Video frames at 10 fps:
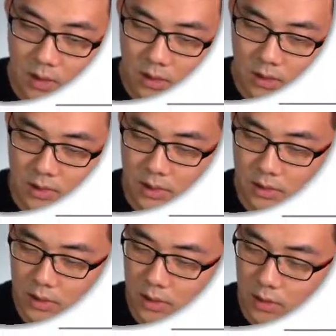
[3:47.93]

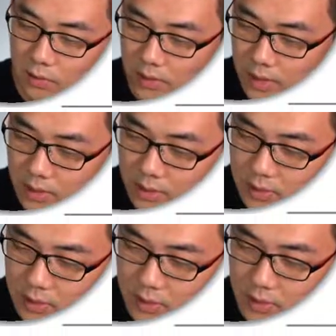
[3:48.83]
essentially the
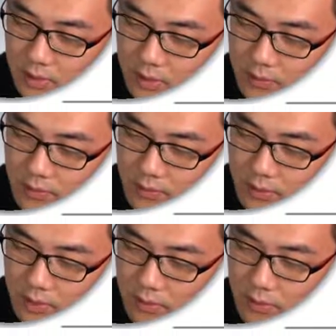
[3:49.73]
range here is from
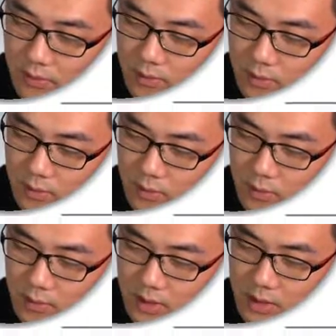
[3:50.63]
0
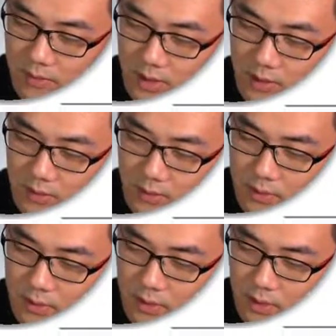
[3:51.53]
to minus pi. So
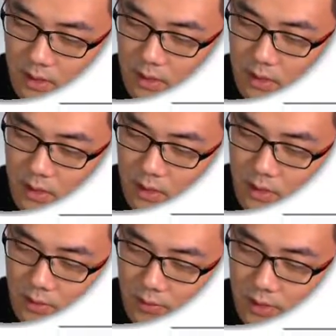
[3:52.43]
this is the
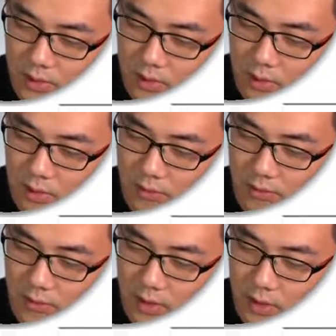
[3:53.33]
range
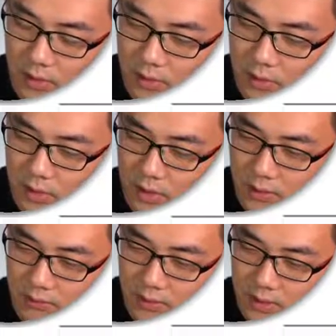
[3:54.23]
of G
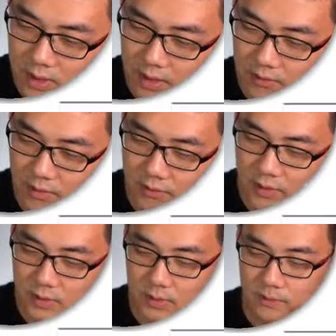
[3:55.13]
inverse F
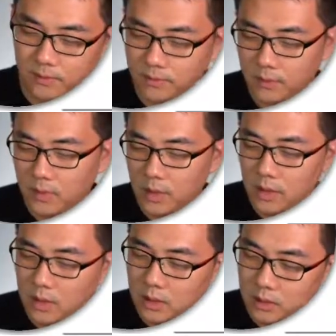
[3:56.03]
inverse.
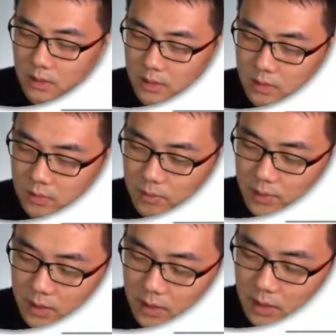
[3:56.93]
So this will
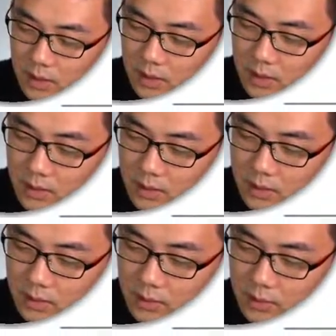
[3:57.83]
be,
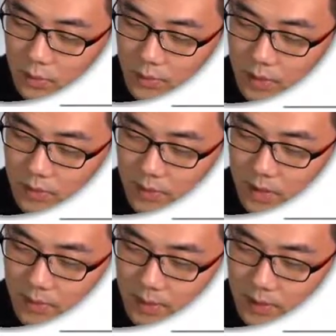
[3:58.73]
the domain will
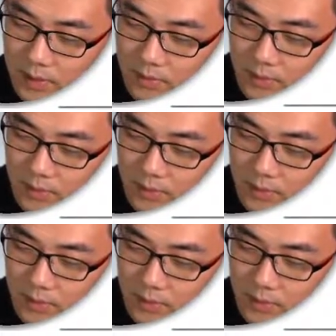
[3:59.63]
become minus